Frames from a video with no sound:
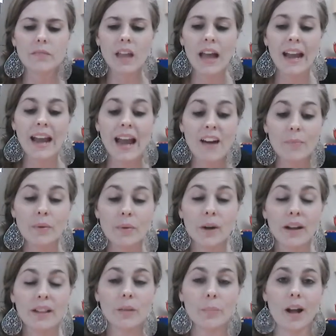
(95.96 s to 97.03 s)
I have been
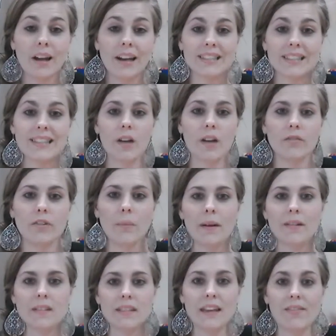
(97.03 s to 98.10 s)
wearing the products now for
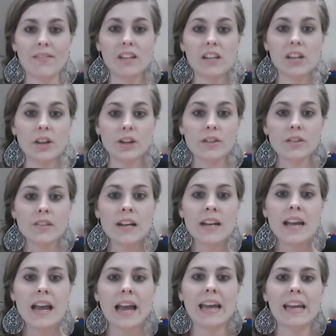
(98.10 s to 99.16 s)
about 7 years,
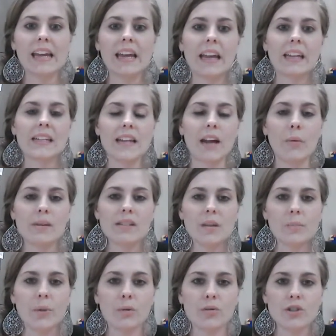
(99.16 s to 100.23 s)
and I was
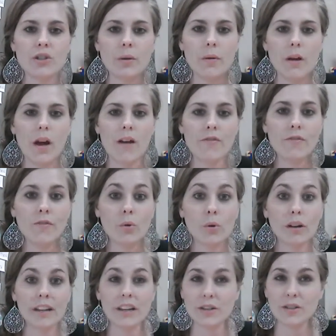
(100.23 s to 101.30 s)
approached
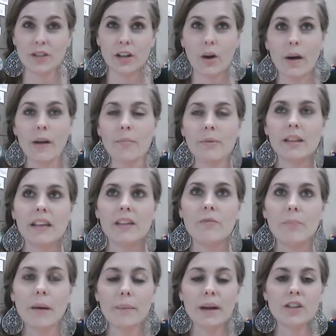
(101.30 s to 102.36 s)
4 years ago, I believe,
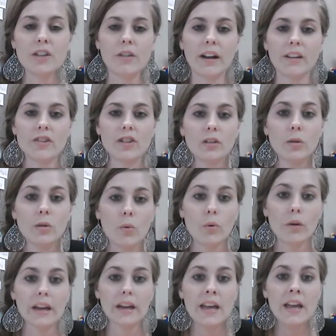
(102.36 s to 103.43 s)
by my director,
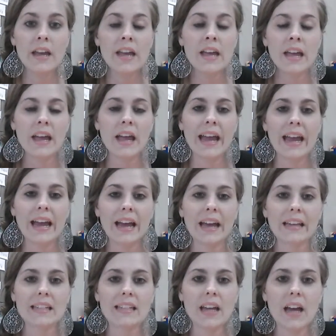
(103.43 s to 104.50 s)
Lori,
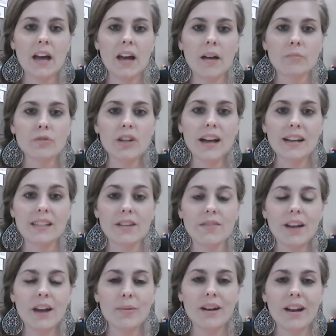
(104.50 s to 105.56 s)
and she asked if
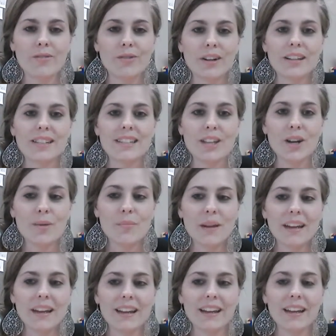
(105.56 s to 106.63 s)
I would ever consider
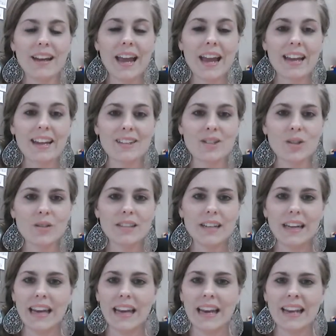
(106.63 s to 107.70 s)
being a
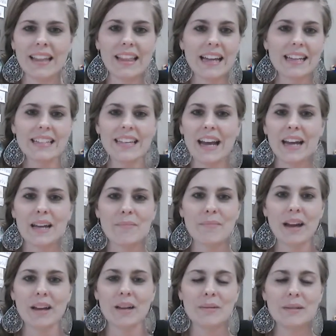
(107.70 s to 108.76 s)
consultant. And at that time,
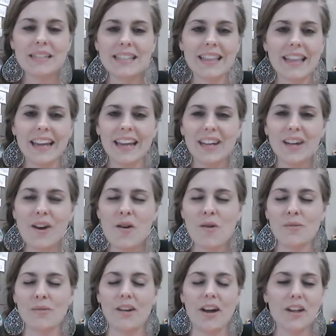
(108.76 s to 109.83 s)
I was like,
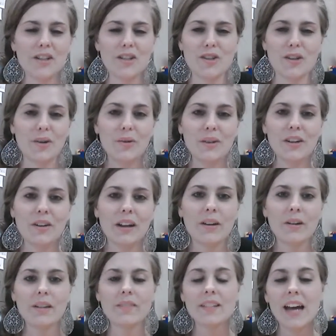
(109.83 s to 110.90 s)
oh gosh, no, I
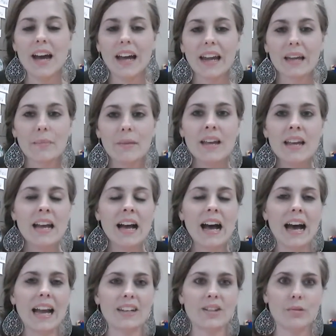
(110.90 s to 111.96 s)
don't have time.
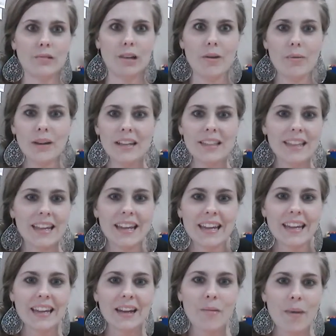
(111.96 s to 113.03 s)
I don't know
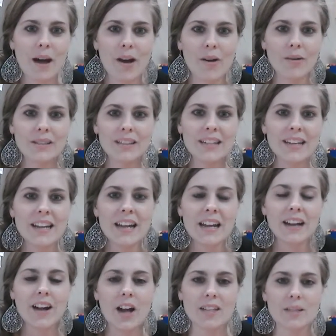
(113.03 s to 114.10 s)
anything about
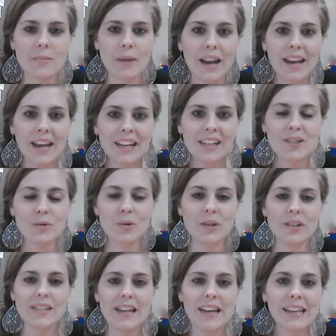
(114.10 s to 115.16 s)
cosmetics or
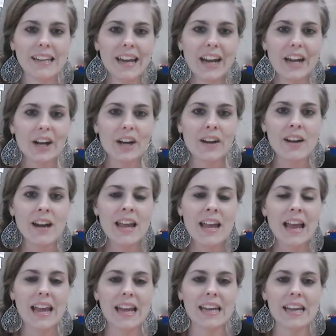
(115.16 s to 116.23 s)
skincare,
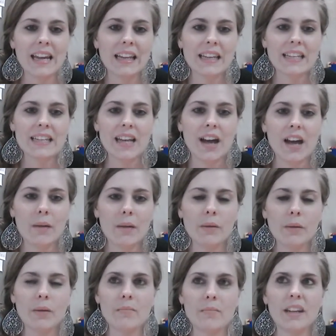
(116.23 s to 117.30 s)
and I
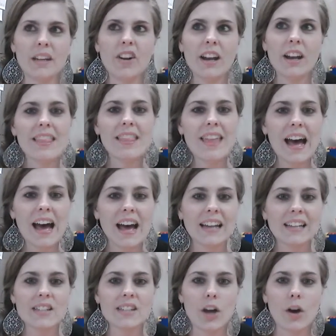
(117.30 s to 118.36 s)
wouldn't be good at that.
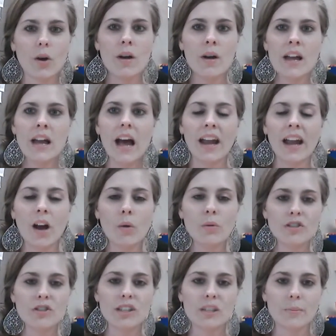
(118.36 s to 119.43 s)
So I
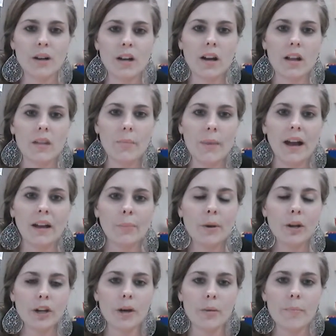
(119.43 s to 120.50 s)
always just put it on the back
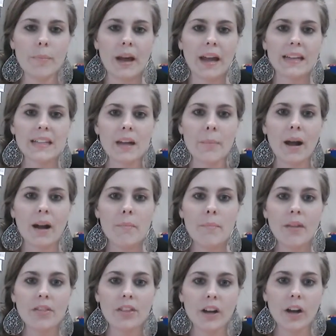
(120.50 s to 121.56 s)
burner. But about a
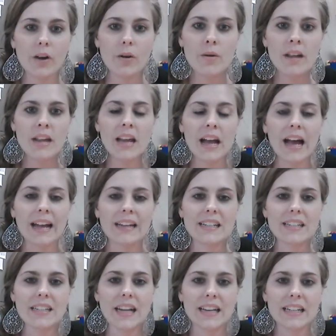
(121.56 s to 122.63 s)
month ago, I
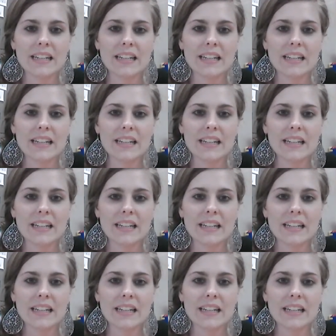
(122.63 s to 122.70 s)
decided